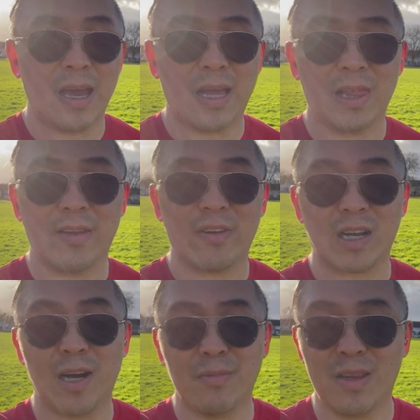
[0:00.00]
and leave a
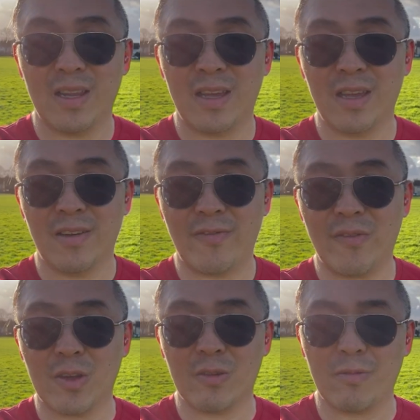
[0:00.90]
comment if
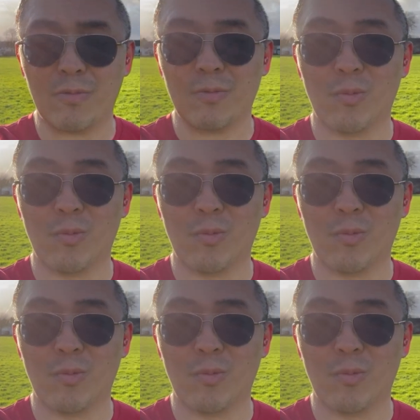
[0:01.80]
you